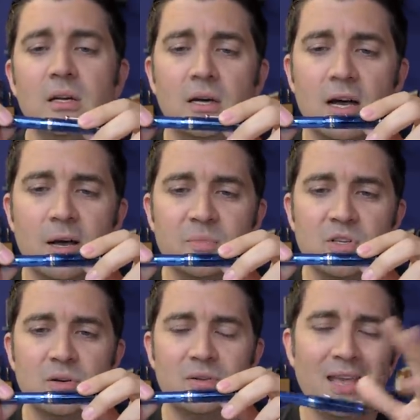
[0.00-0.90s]
Um,
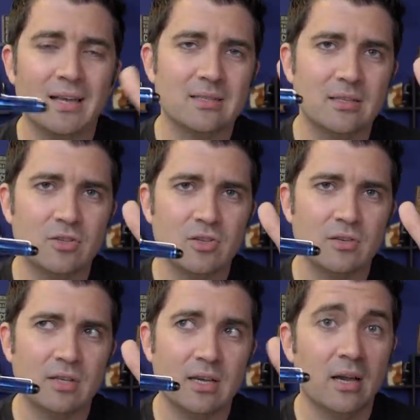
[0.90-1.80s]
so yes, there's
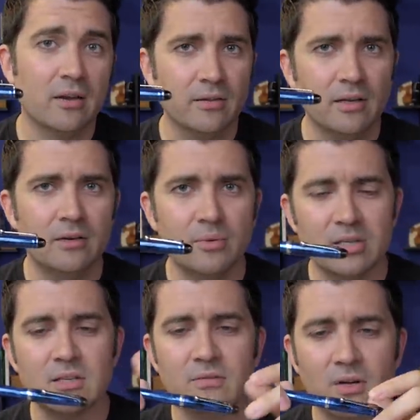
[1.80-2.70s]
certainly a calculated
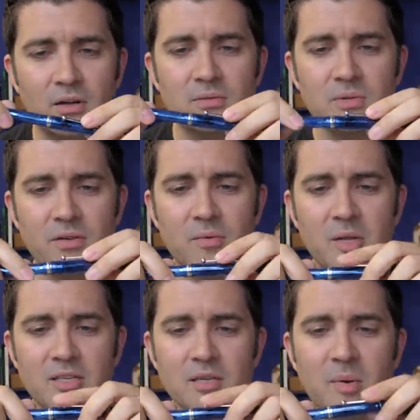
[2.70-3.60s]
risk involved when you have a
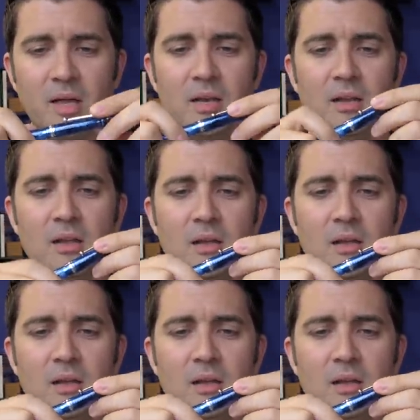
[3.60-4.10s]
plastic pen,